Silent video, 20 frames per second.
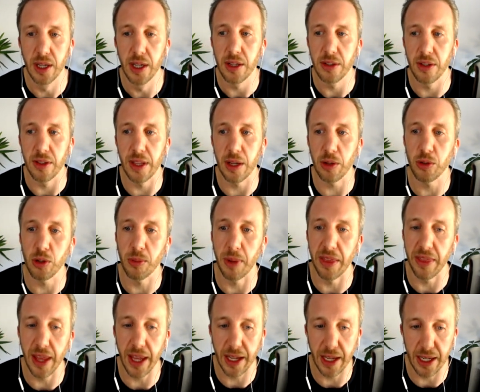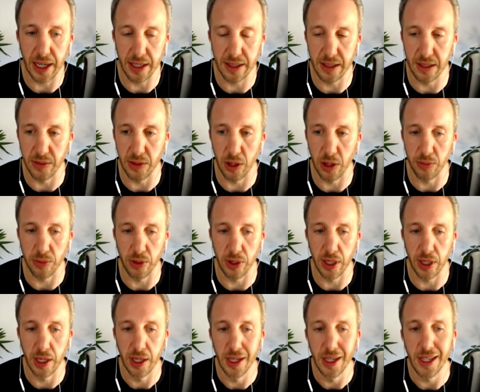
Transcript: So they'll talk about their connected TV offering.